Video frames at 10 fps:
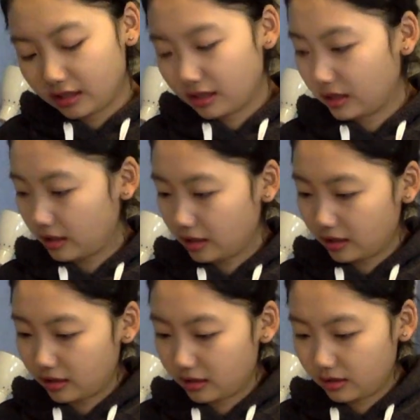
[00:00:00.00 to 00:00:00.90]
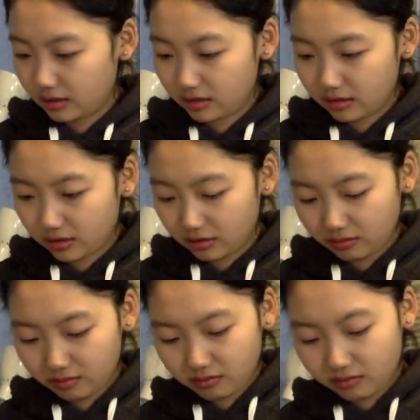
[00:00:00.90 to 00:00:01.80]
And then,
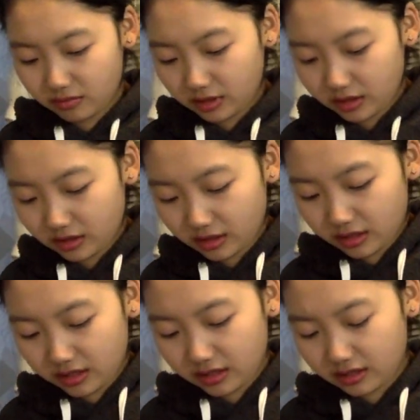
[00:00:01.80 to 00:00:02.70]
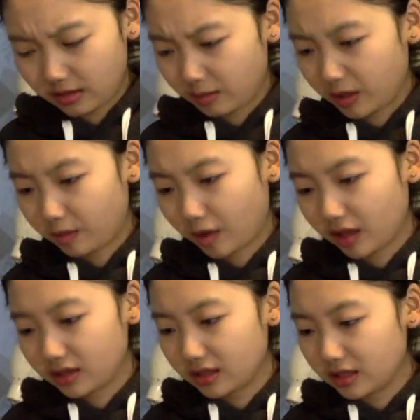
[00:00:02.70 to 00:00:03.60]
oh, this is a big box.